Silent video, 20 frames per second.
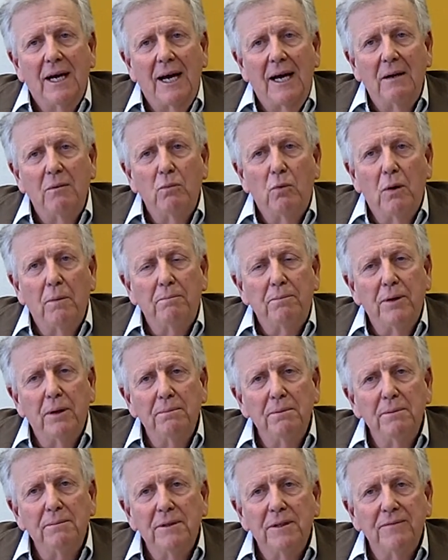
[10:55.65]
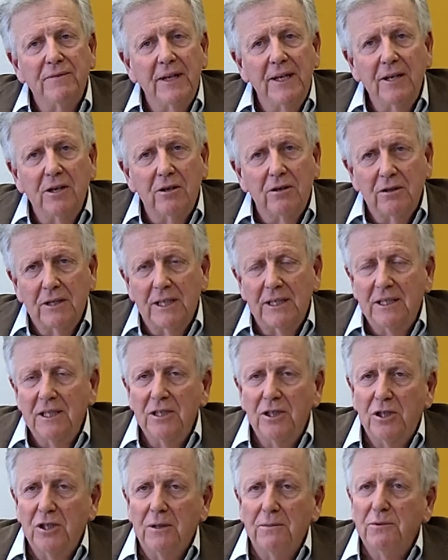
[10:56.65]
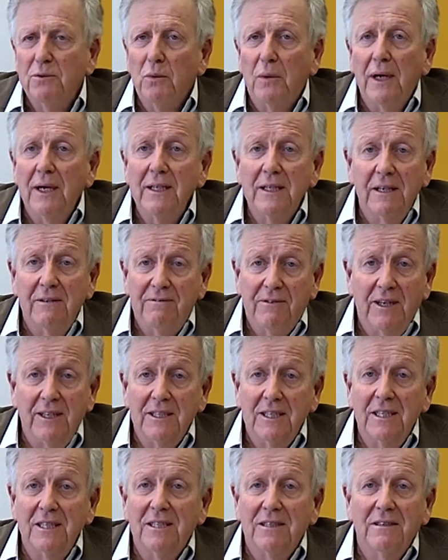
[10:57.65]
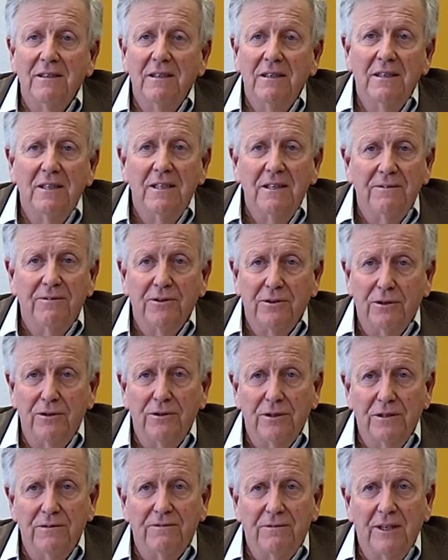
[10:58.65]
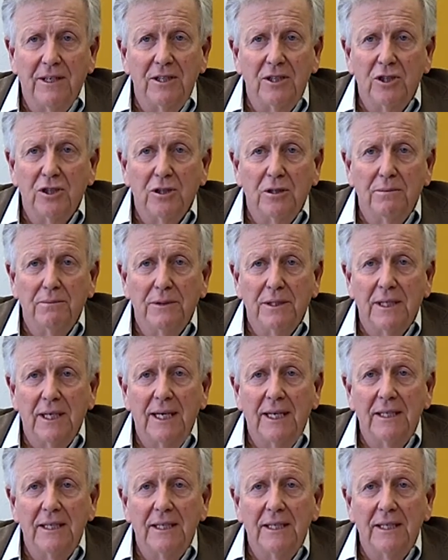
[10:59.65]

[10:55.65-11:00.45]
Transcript: And what problems have they got getting jobs? Why are they finding it difficult to find jobs?